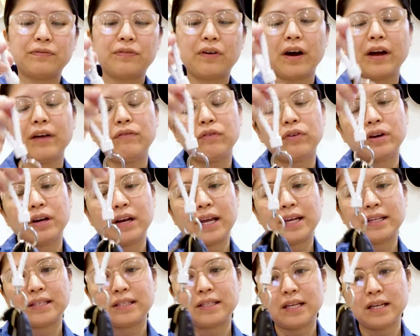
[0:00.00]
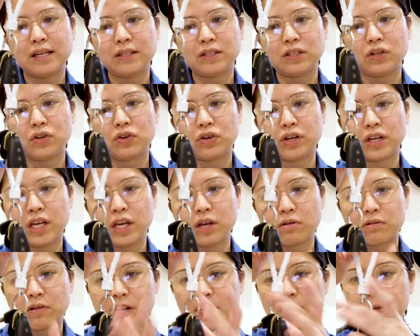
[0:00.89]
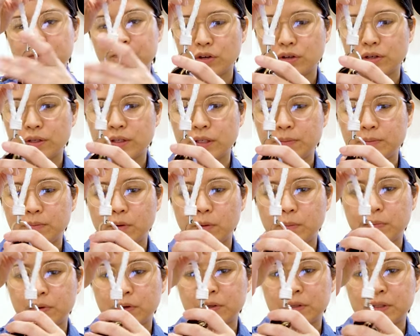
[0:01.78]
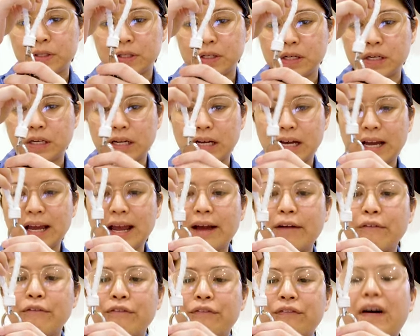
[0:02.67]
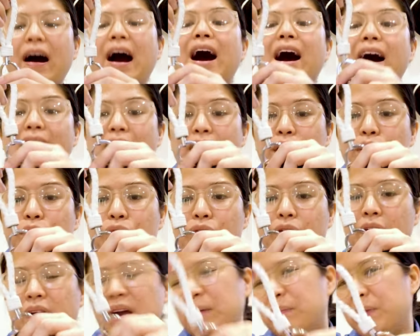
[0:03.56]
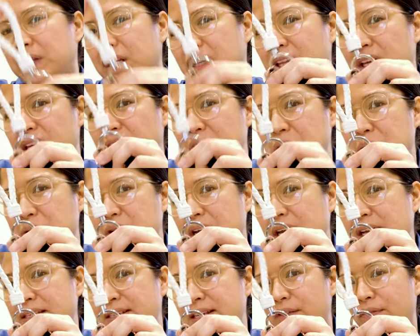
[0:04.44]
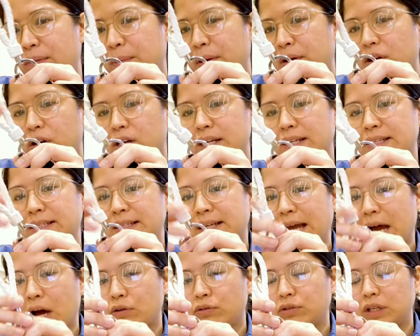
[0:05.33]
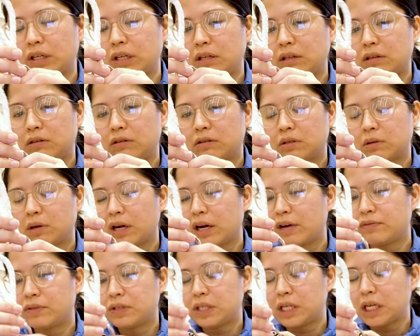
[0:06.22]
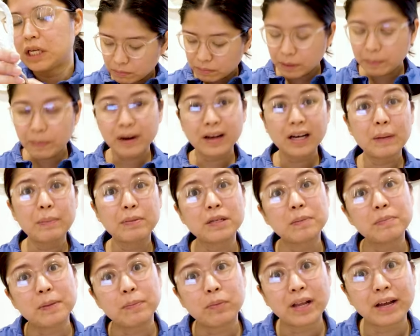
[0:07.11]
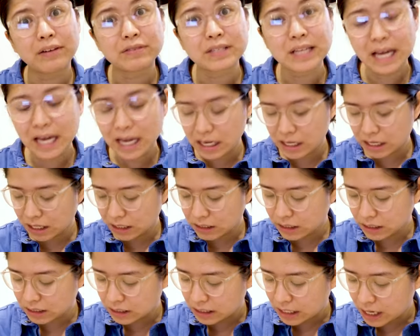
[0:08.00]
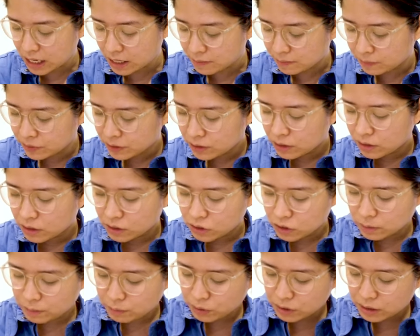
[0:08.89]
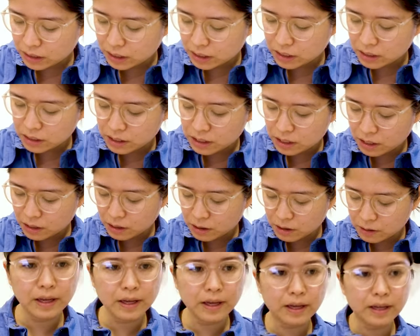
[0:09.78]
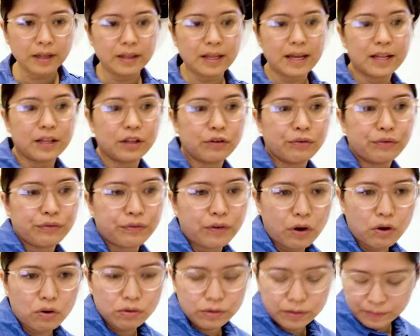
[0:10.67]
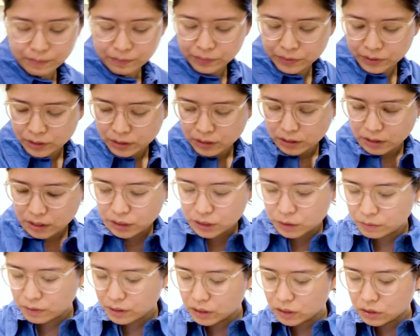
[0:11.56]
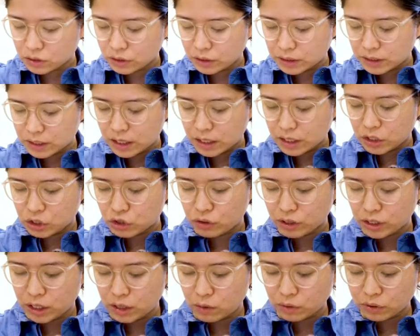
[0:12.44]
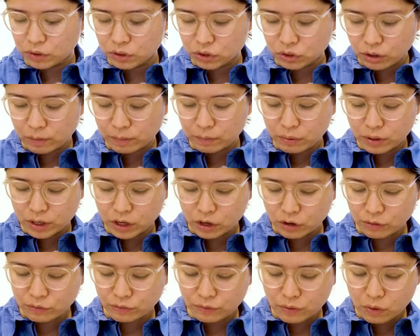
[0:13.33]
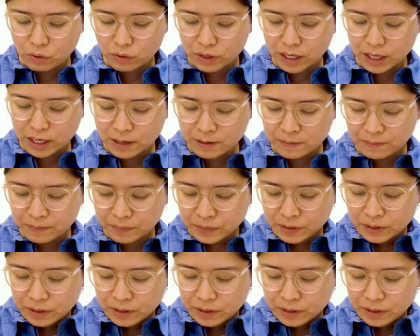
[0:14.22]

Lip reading: 5 or less things in your keyring, you're a simple person. I have 5, but then the keyring itself apparently is counted. So I have 6. But apparently some people have 10. That's insane. So you put that in there, and then the phone. That's when it starts getting tricky, when you start putting your phone in,